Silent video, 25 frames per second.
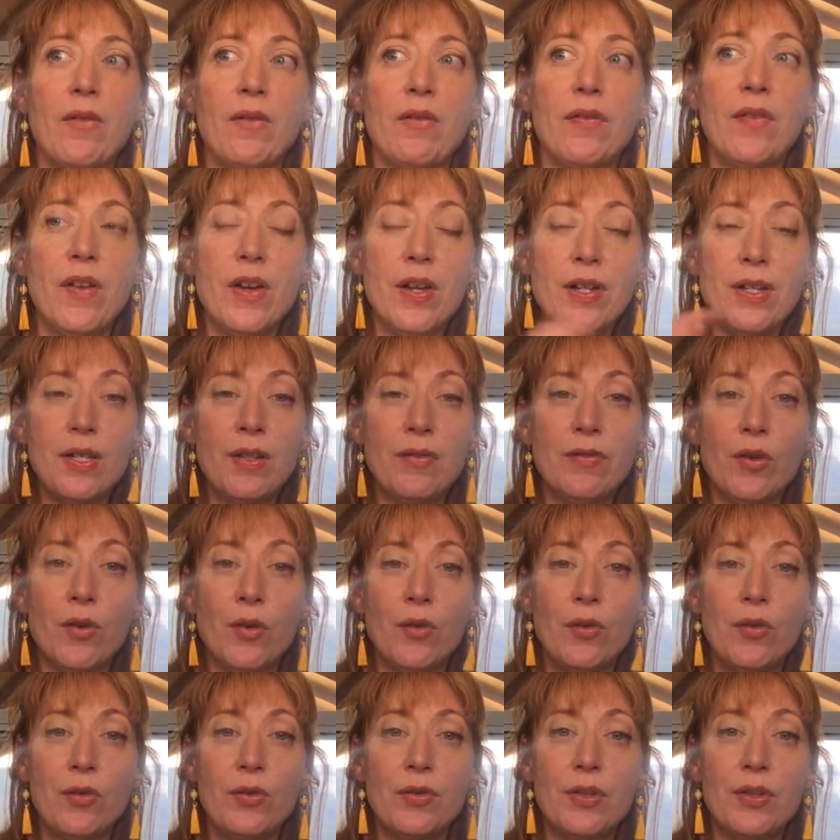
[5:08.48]
first of
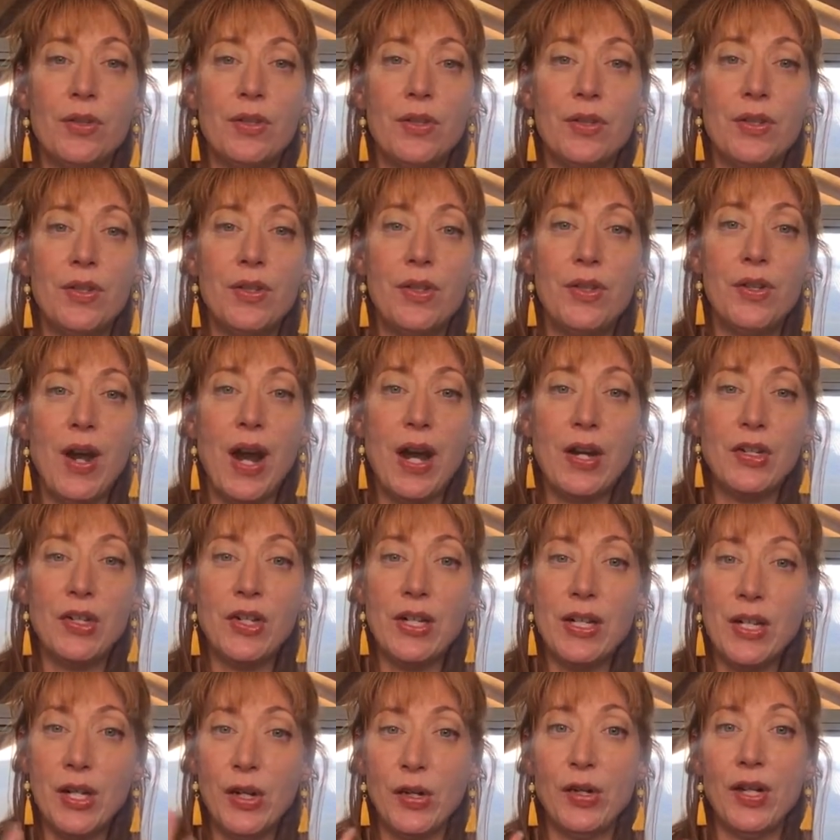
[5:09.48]
all, to
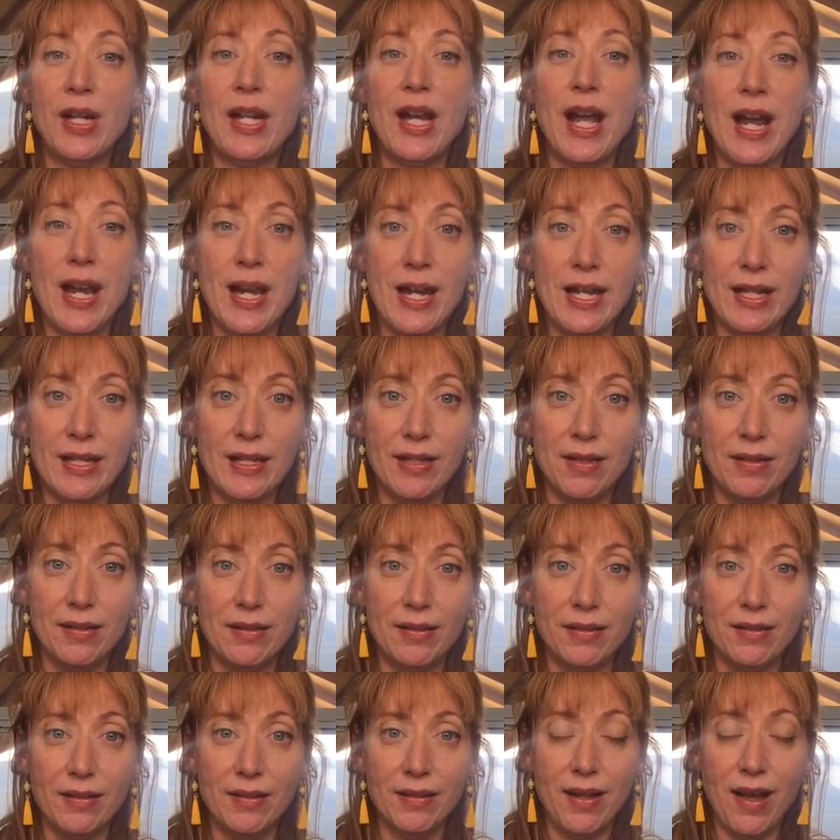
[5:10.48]
actually create
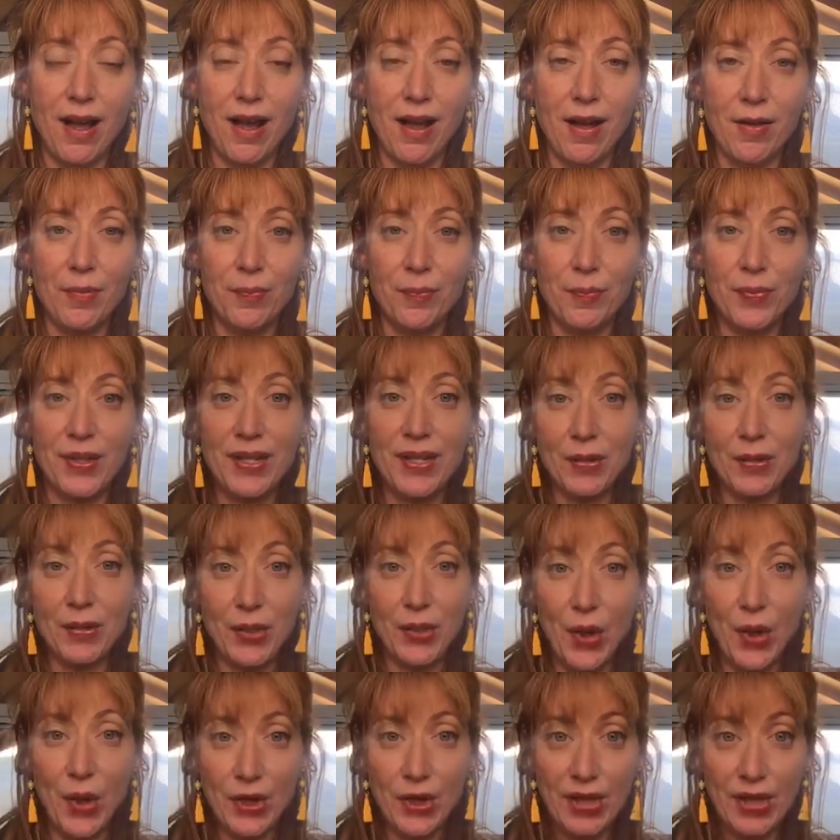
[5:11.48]

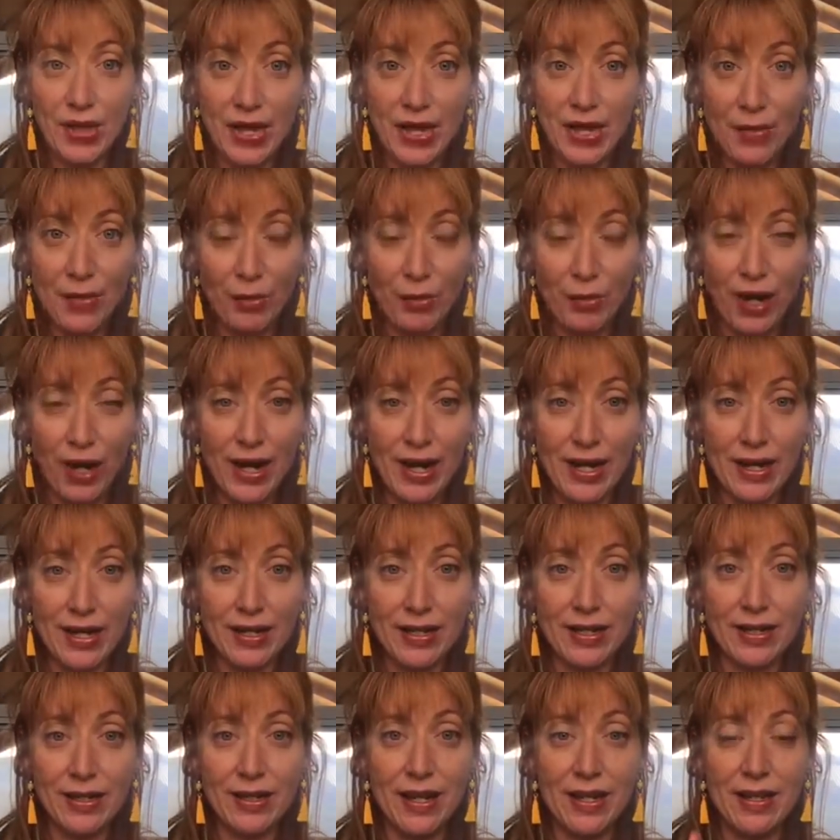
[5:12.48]
serotonin in the
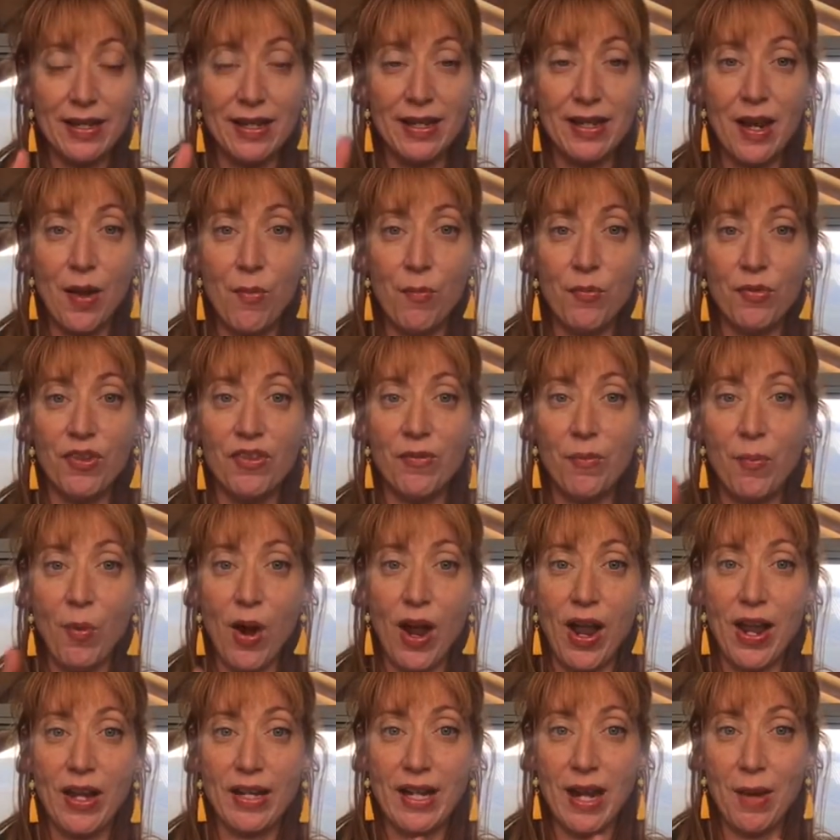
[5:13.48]
brain, there's a number of
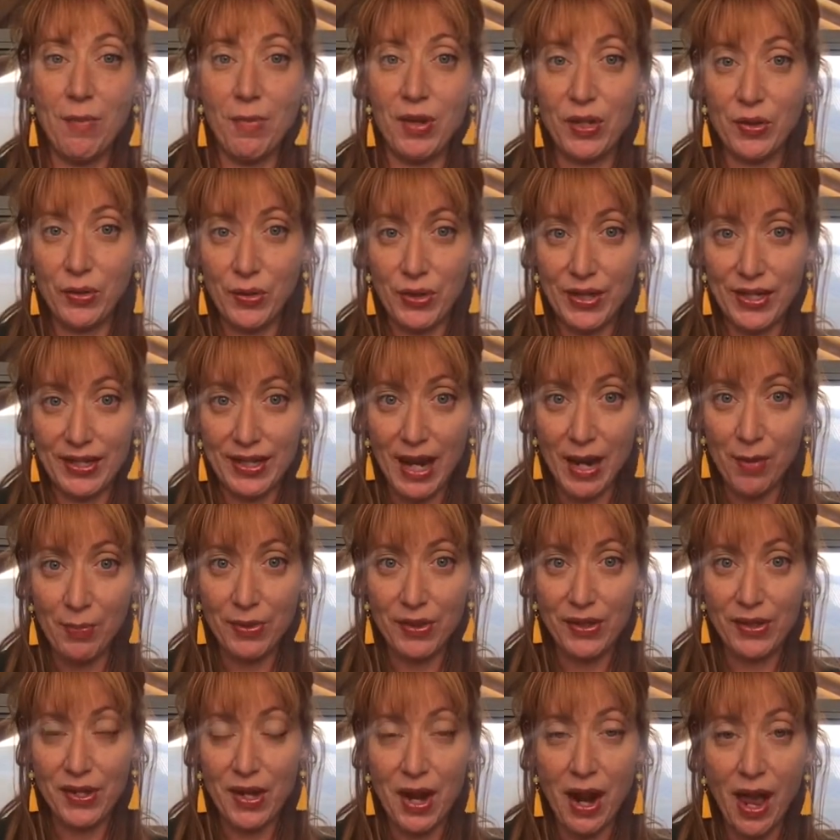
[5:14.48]
biochemical
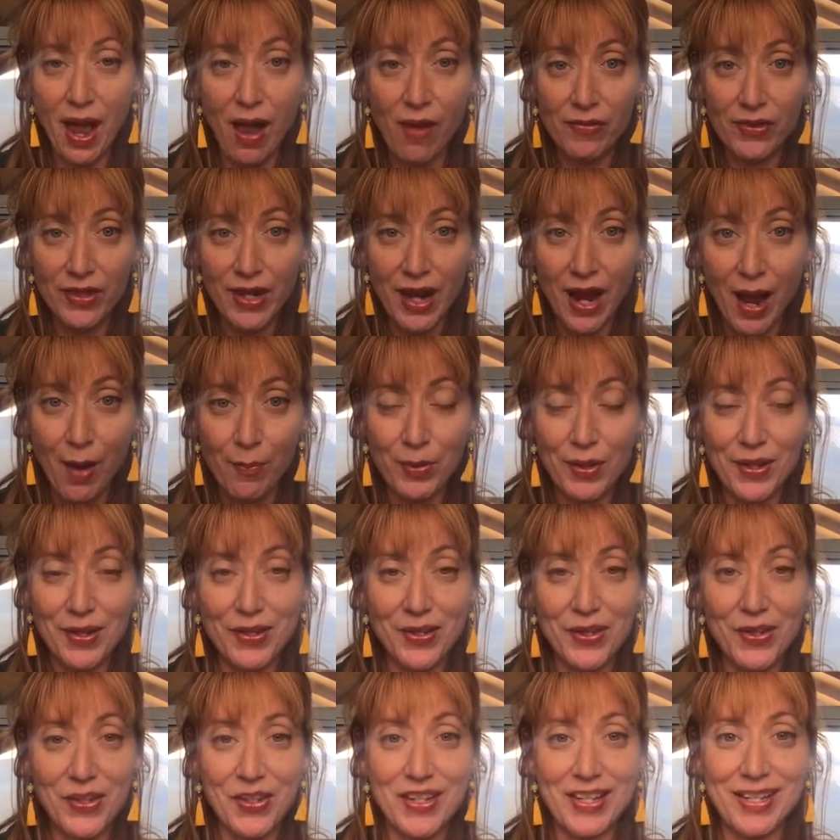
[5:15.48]
steps that have to happen.
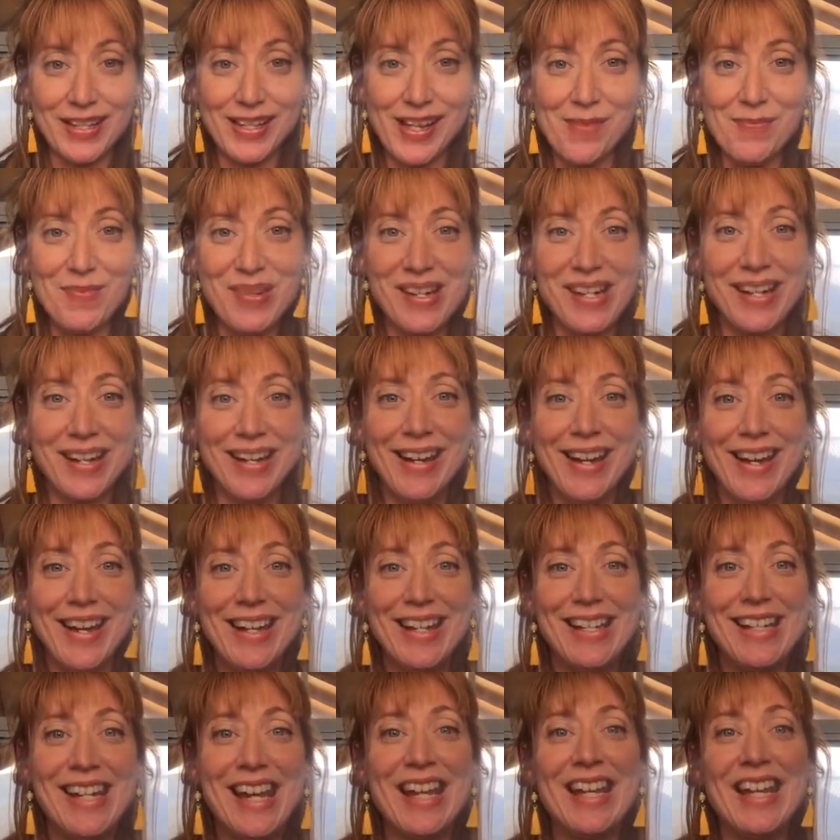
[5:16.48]
So just let me
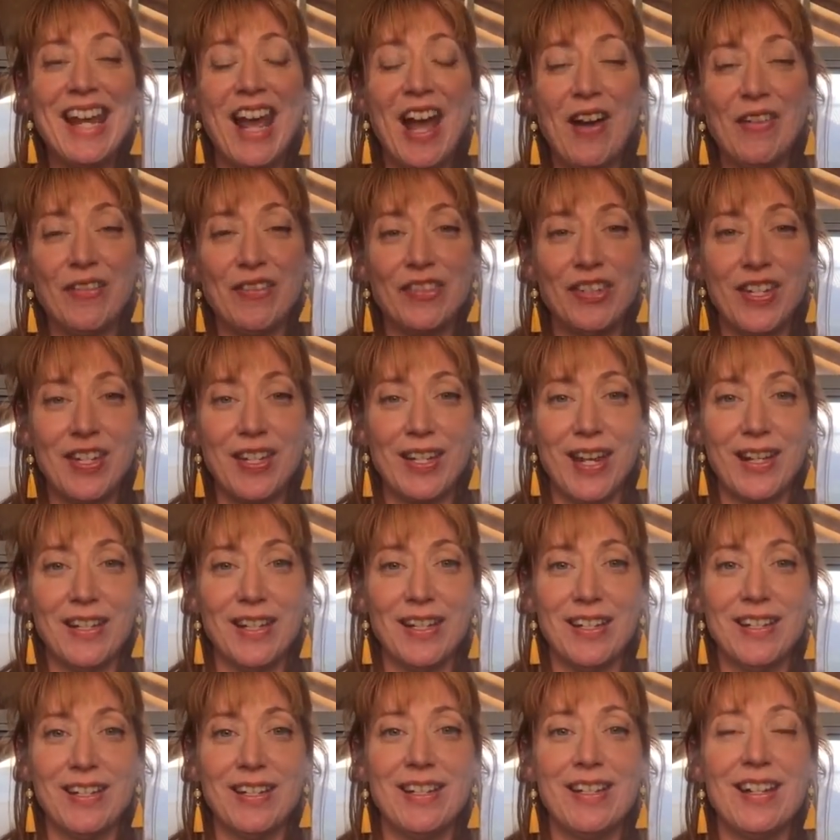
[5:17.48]
geek out for a
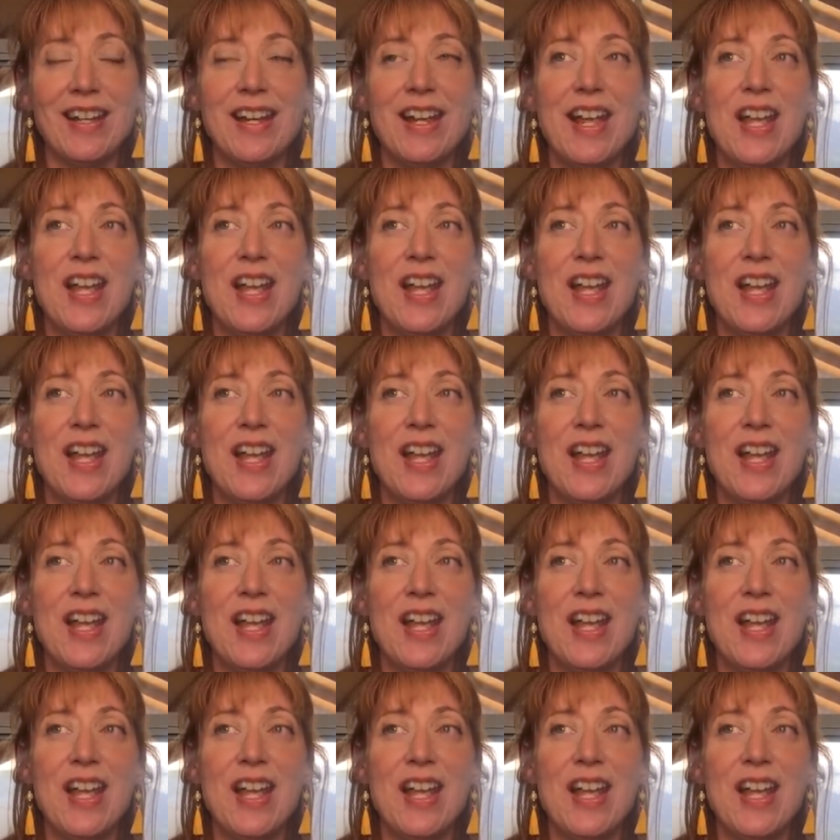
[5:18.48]
second.